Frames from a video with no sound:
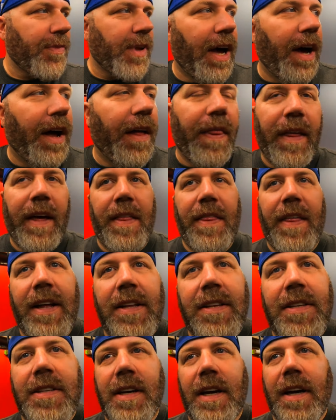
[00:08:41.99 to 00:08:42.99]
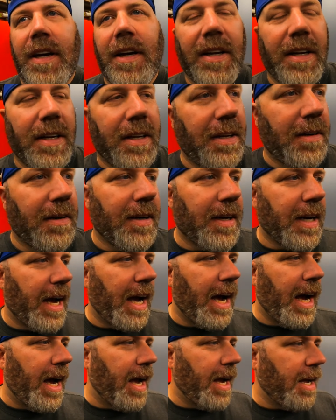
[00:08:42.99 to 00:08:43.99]
That's a little
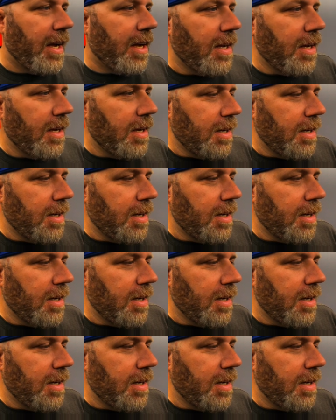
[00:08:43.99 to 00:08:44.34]
guy,